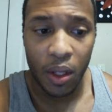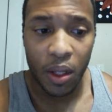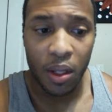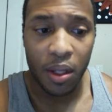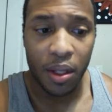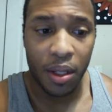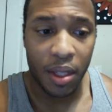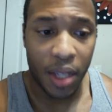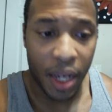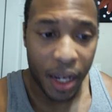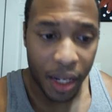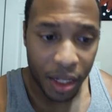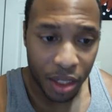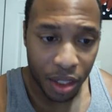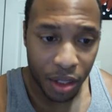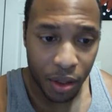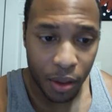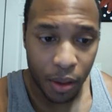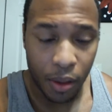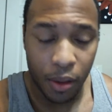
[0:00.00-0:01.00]

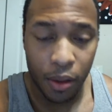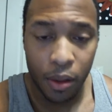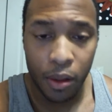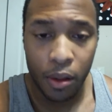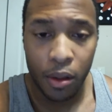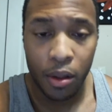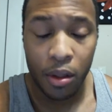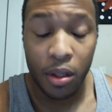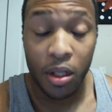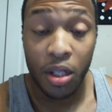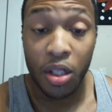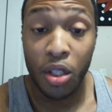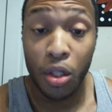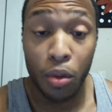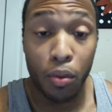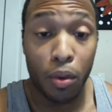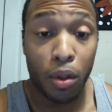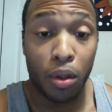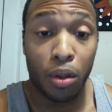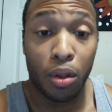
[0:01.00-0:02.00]
Yes, you
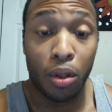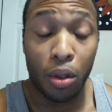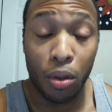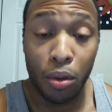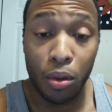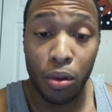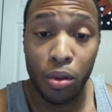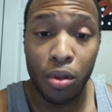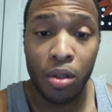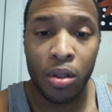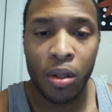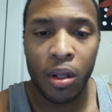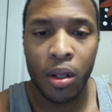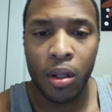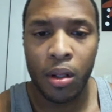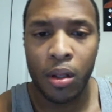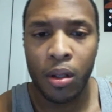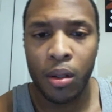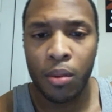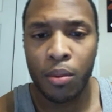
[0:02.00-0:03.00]
will lose
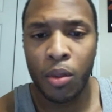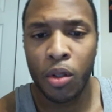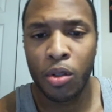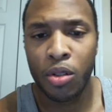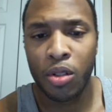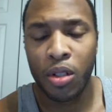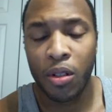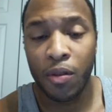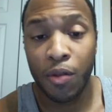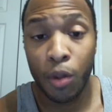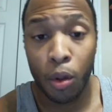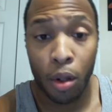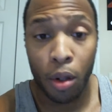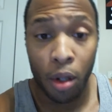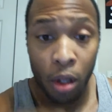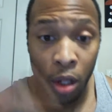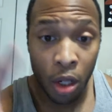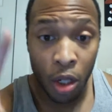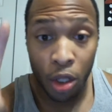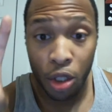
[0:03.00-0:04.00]
most of
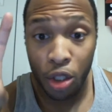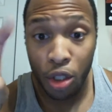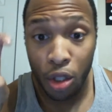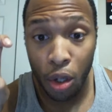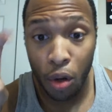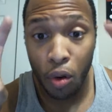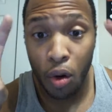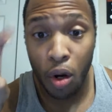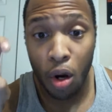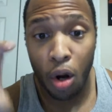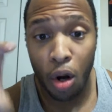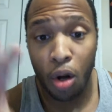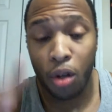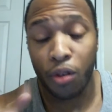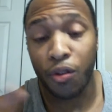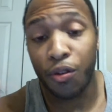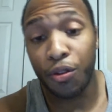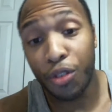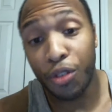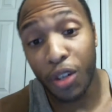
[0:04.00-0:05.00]
your so-called
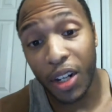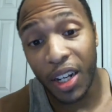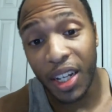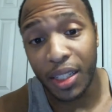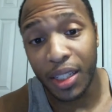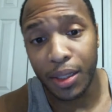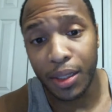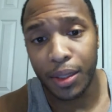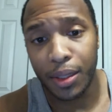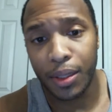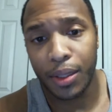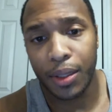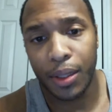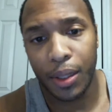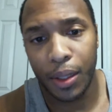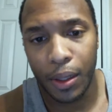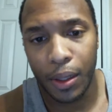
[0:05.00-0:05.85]
friends.